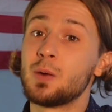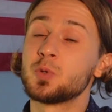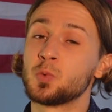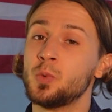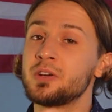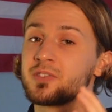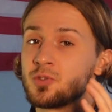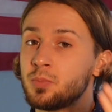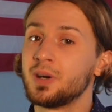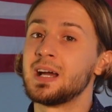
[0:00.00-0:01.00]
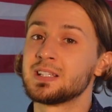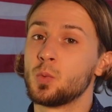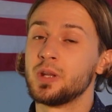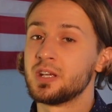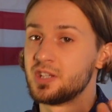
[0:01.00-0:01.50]
I was very surprised
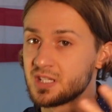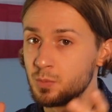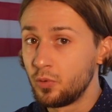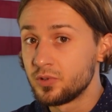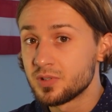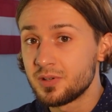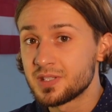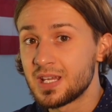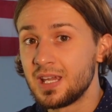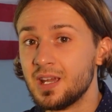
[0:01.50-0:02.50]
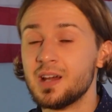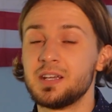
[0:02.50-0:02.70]
when I just moved to the USA